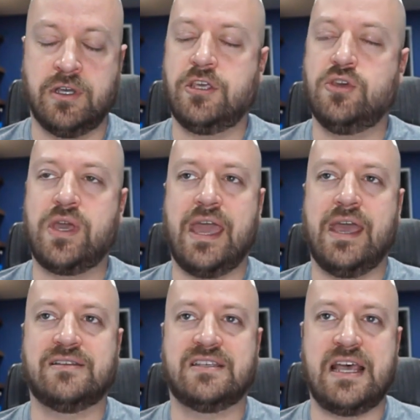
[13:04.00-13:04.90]
You
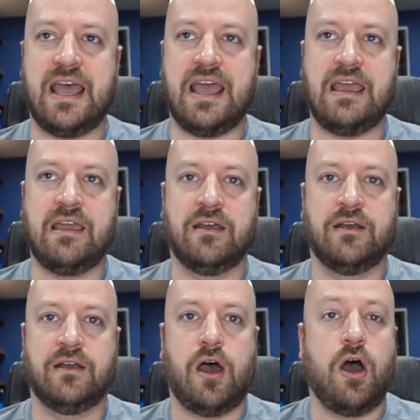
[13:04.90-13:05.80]
can't say,
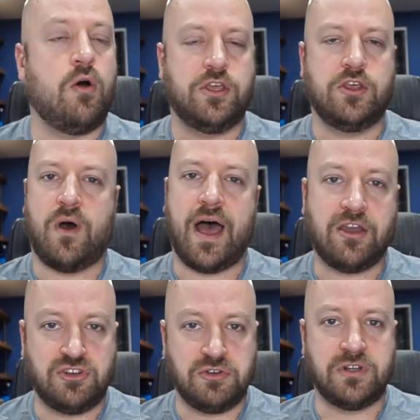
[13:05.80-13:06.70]
oh, I
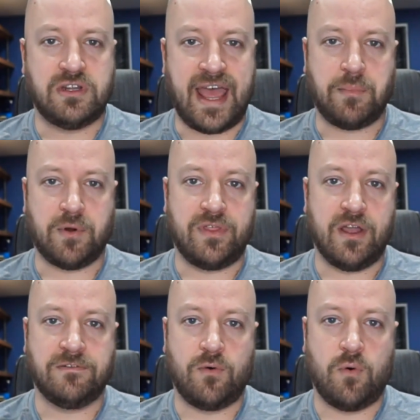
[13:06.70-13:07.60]
contributed to Dapper,
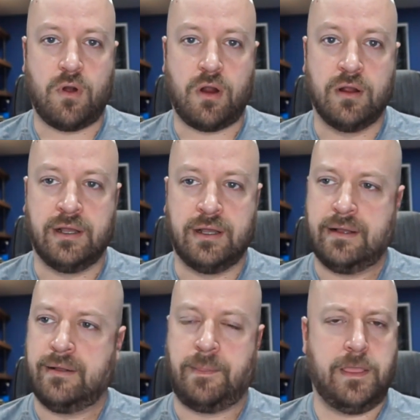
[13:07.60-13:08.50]
therefore,
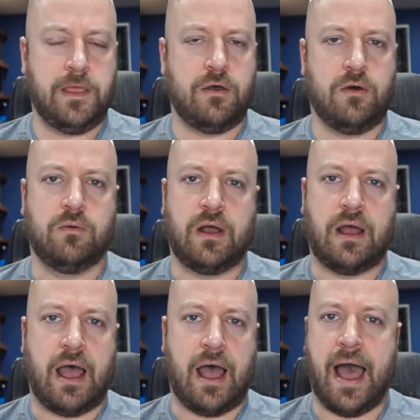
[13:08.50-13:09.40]

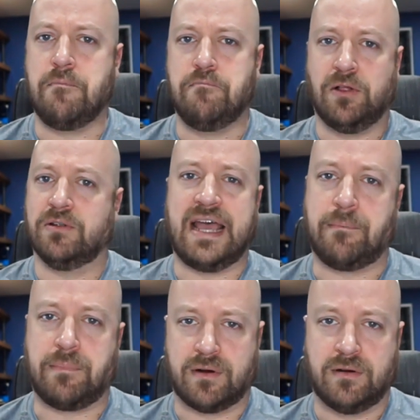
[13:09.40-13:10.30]
I built
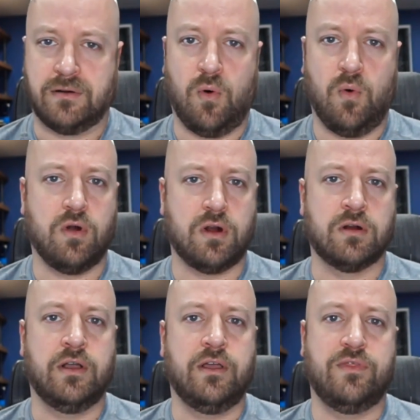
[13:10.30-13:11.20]
Dapper,
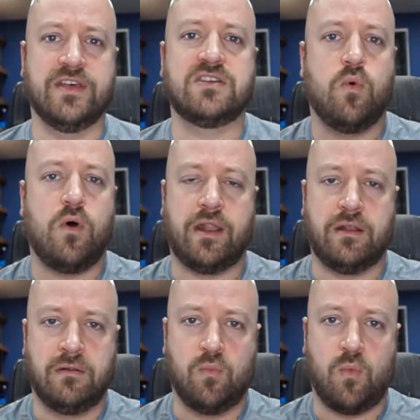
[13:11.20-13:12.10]
or this is what
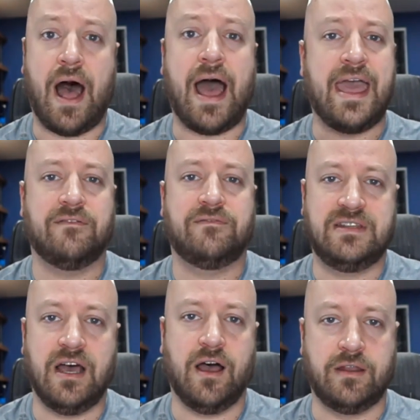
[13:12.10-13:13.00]
I have
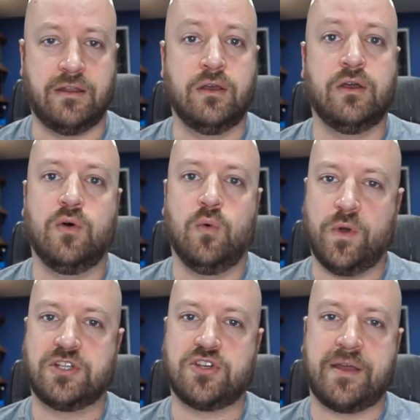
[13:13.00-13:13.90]
done when
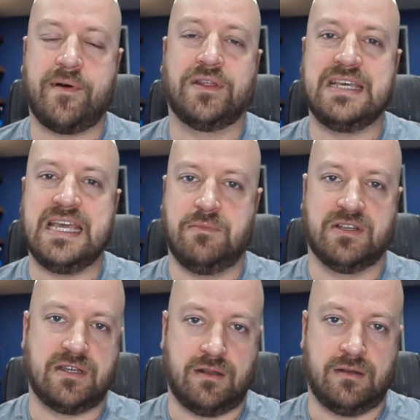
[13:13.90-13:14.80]
you're talking about the team has
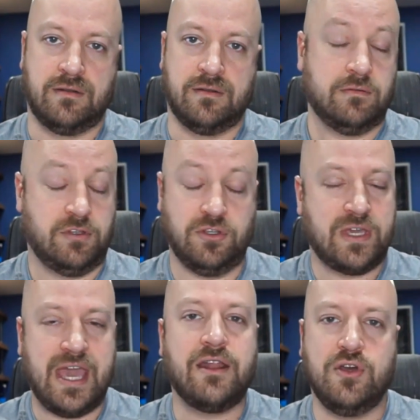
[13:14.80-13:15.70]
done. You
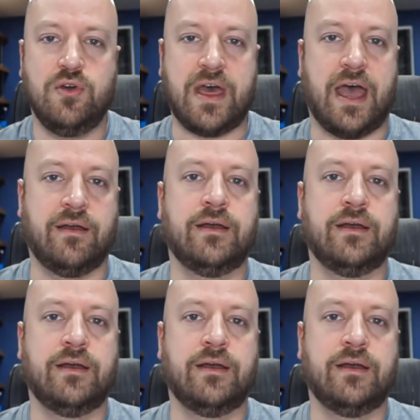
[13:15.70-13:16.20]
can't do that.